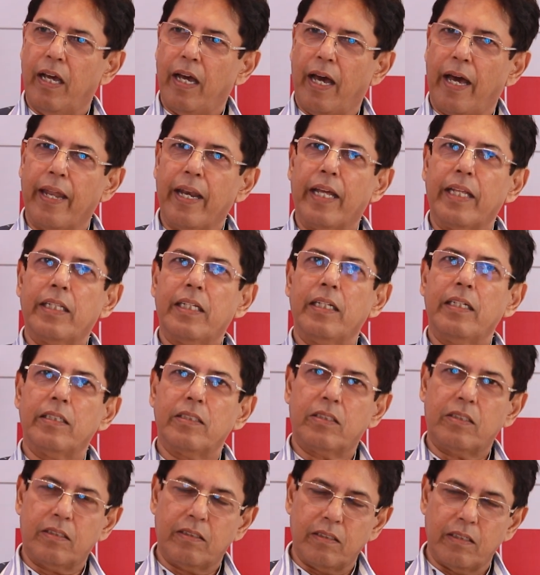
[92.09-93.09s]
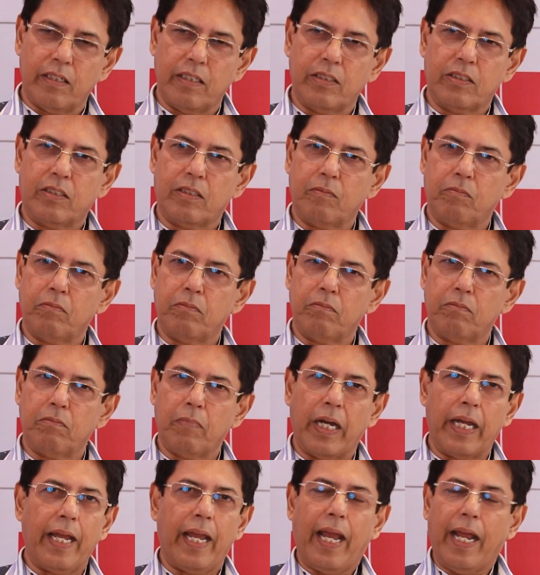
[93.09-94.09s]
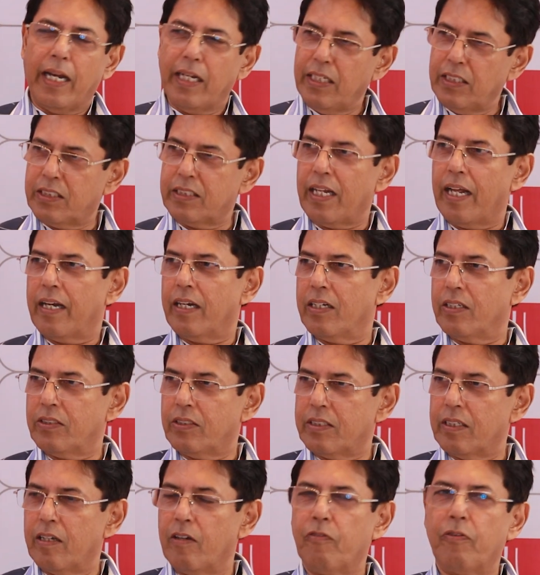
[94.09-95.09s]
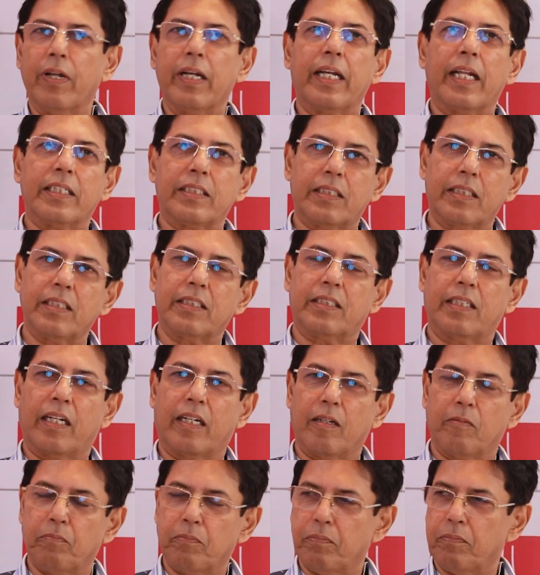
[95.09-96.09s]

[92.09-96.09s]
and I think it's it's by any standards a fantastic setup.